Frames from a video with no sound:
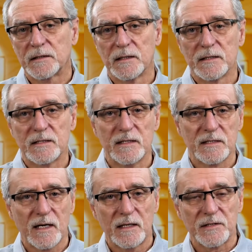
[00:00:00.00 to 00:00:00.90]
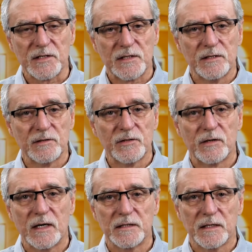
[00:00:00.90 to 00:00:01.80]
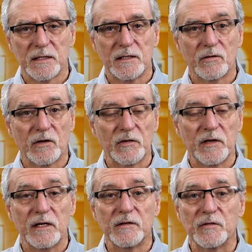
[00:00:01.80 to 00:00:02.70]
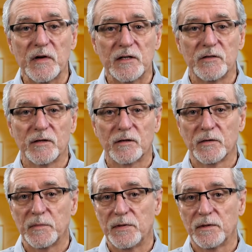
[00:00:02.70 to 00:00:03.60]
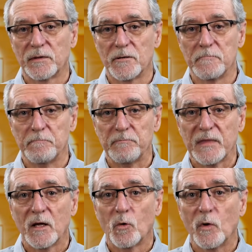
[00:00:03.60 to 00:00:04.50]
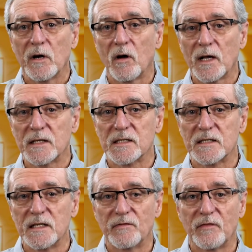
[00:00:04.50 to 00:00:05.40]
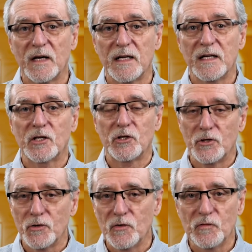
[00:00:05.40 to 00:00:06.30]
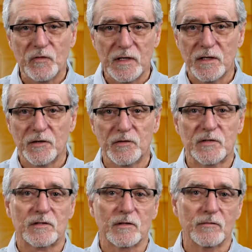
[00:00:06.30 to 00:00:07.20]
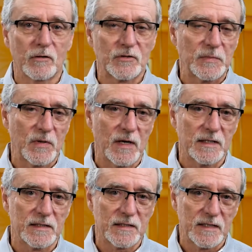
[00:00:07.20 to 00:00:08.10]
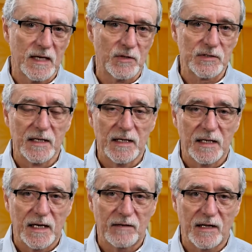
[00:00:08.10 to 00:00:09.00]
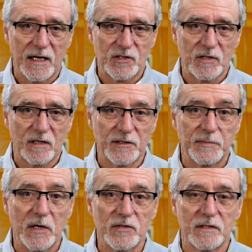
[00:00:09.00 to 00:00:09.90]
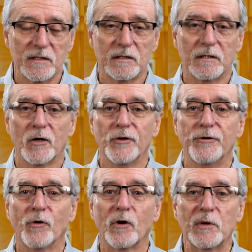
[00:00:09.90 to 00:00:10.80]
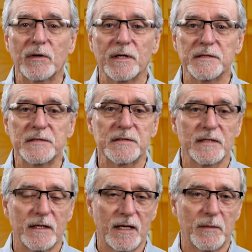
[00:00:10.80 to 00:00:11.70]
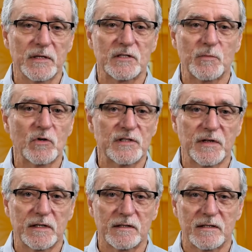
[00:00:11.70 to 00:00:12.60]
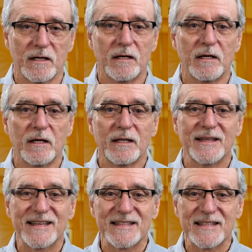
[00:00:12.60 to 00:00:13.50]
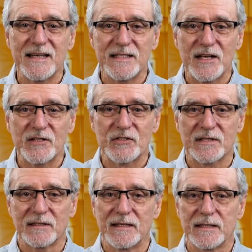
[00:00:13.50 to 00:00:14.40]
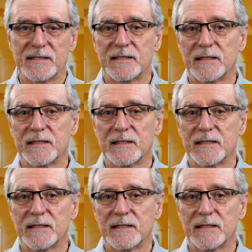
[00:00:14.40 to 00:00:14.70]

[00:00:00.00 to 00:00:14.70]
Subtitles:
that is designed to steal your identity or infect your computer. We all like to see funny, cute videos, so no surprise that scammers have latched on to posting adorable kittens and epic sports fails that contain dangerous links.